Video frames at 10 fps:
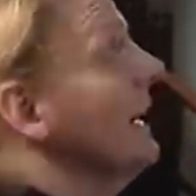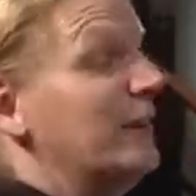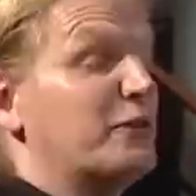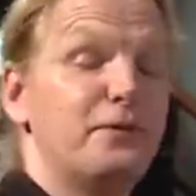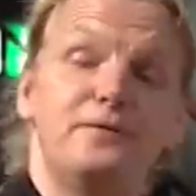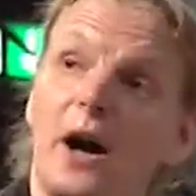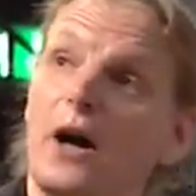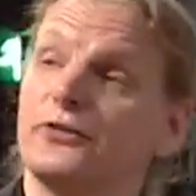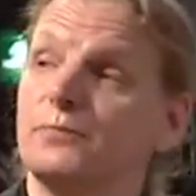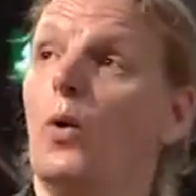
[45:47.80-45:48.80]
is
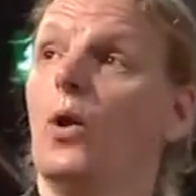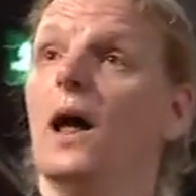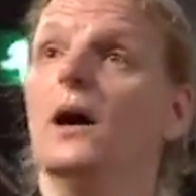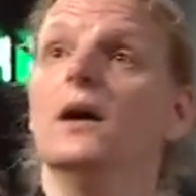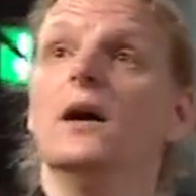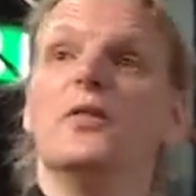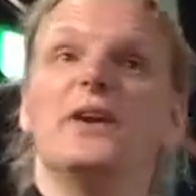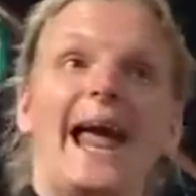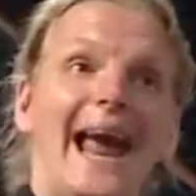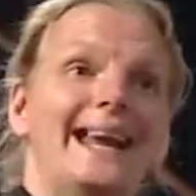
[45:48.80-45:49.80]
far smaller
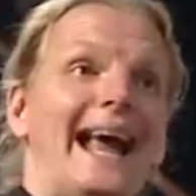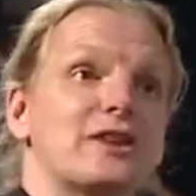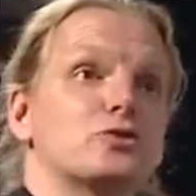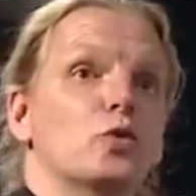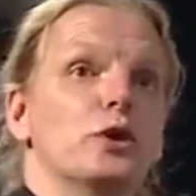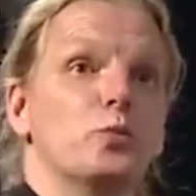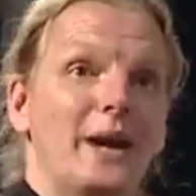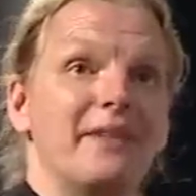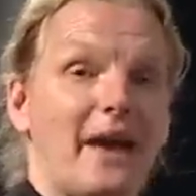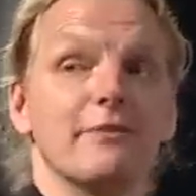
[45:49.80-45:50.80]
than any asteroid
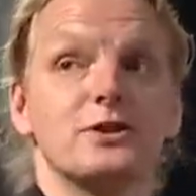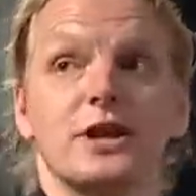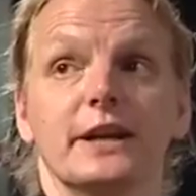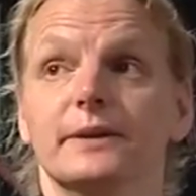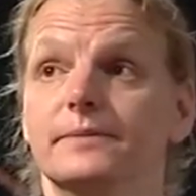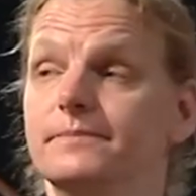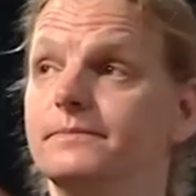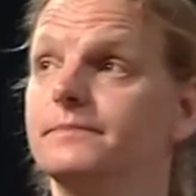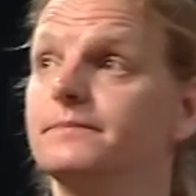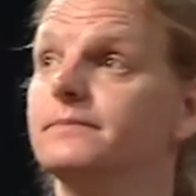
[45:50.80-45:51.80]
we have ever seen.
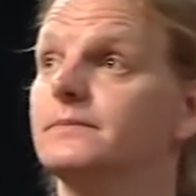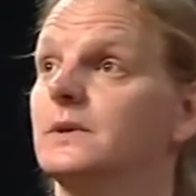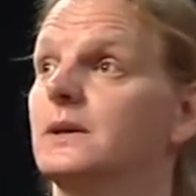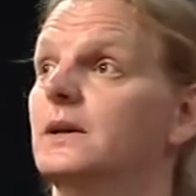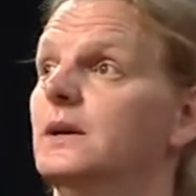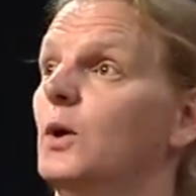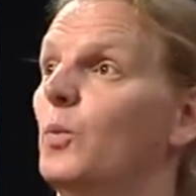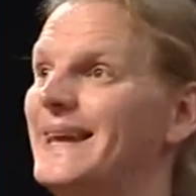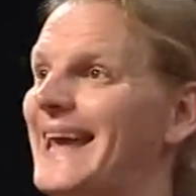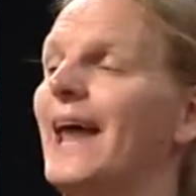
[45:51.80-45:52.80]

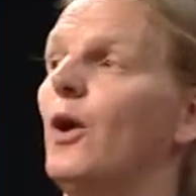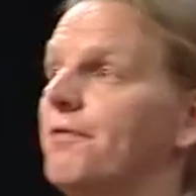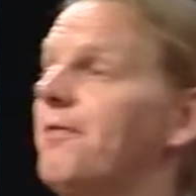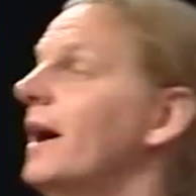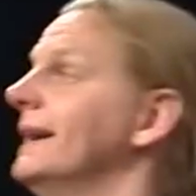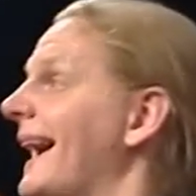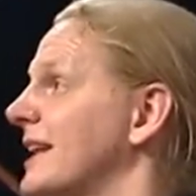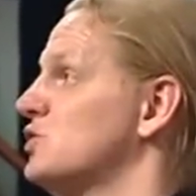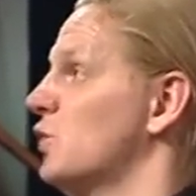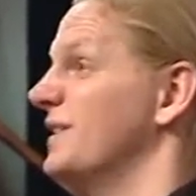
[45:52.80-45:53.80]
We cannot find
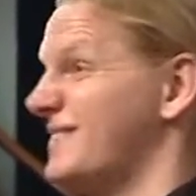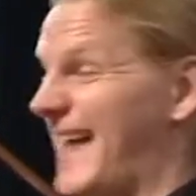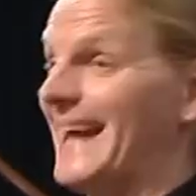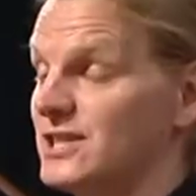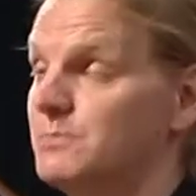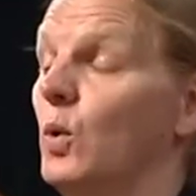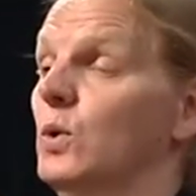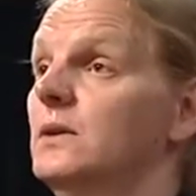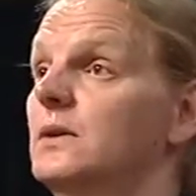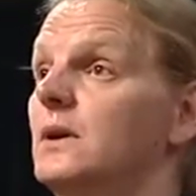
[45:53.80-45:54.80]
asteroids that
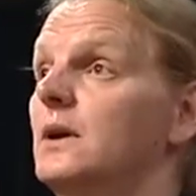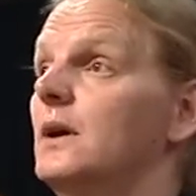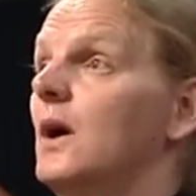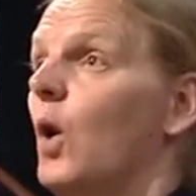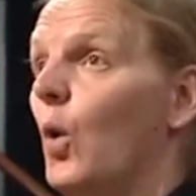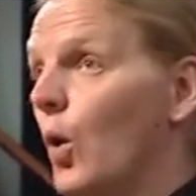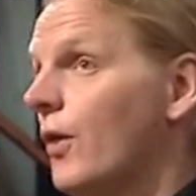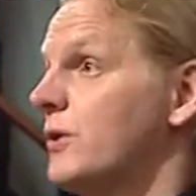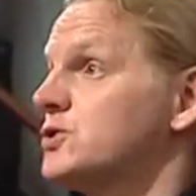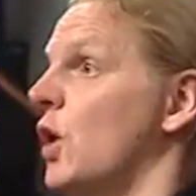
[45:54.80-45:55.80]
small. All
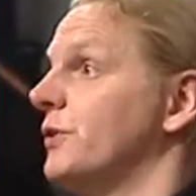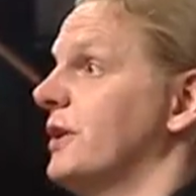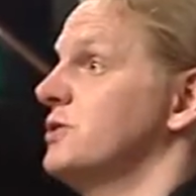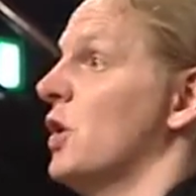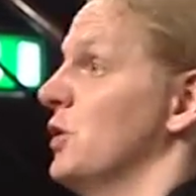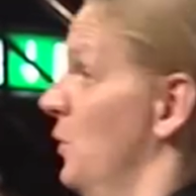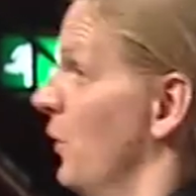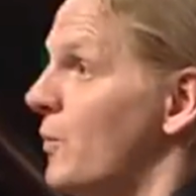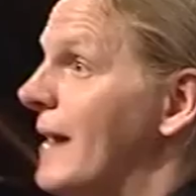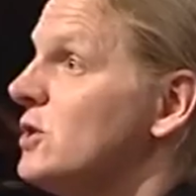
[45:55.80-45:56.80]
of those dots I showed you, all
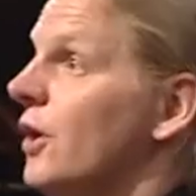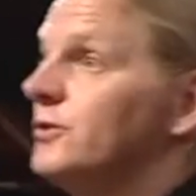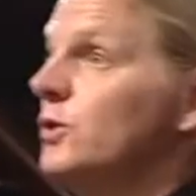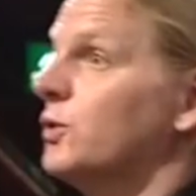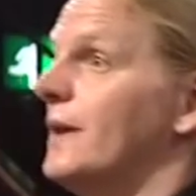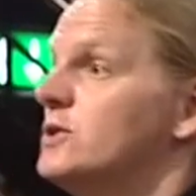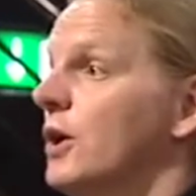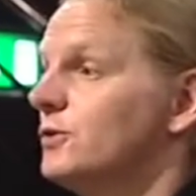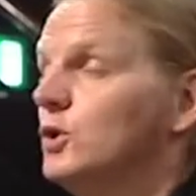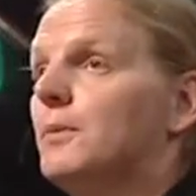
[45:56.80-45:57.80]
the red dots, all the green
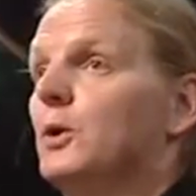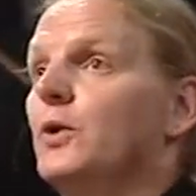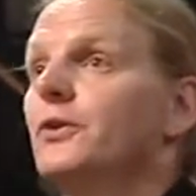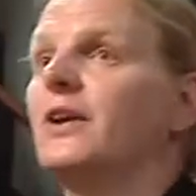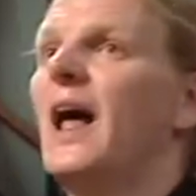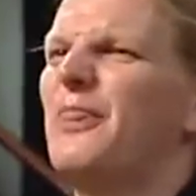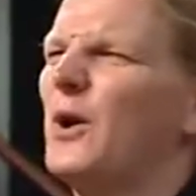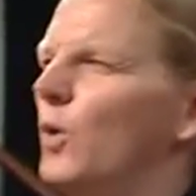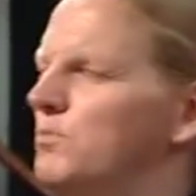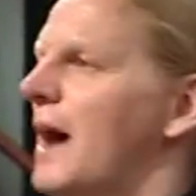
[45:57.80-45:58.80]
dots, all the blue dots,
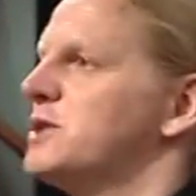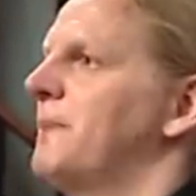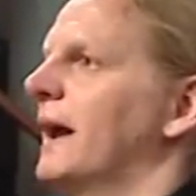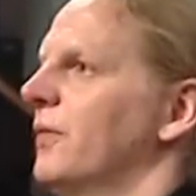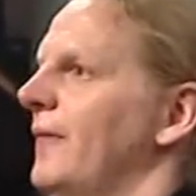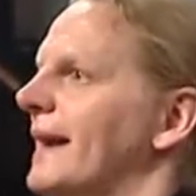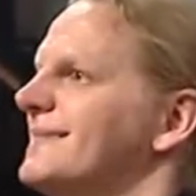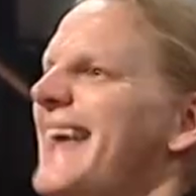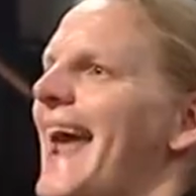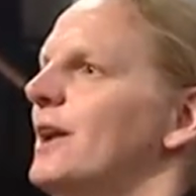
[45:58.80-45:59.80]
they're all much bigger than that,
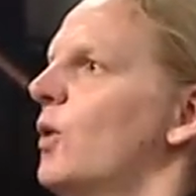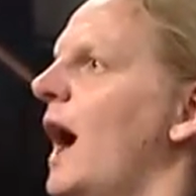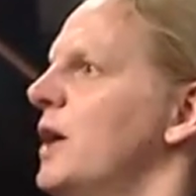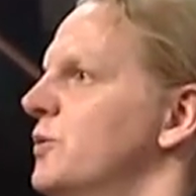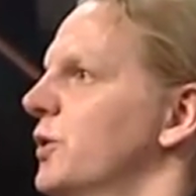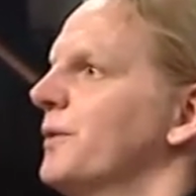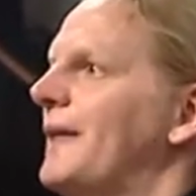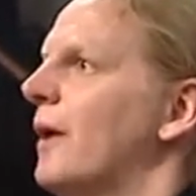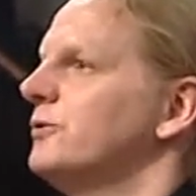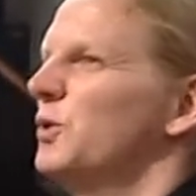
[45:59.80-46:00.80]
ten or one hundred or one
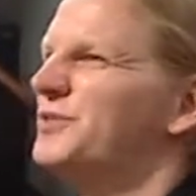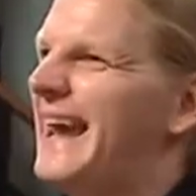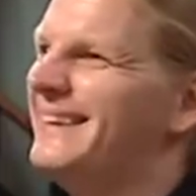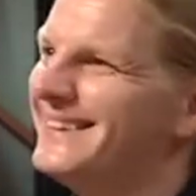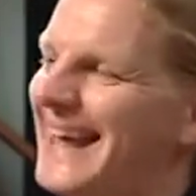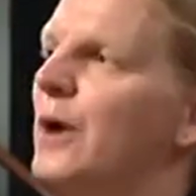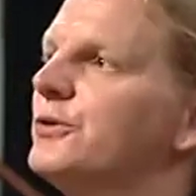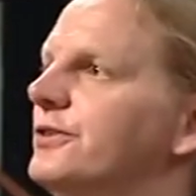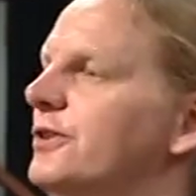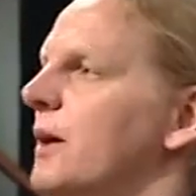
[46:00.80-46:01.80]
thousand or ten
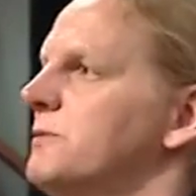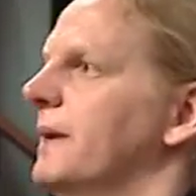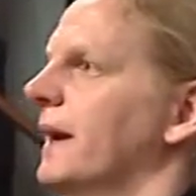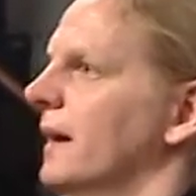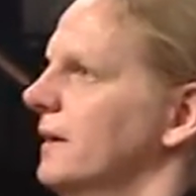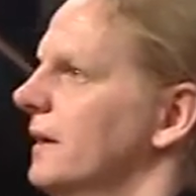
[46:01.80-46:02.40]
thousand times bigger.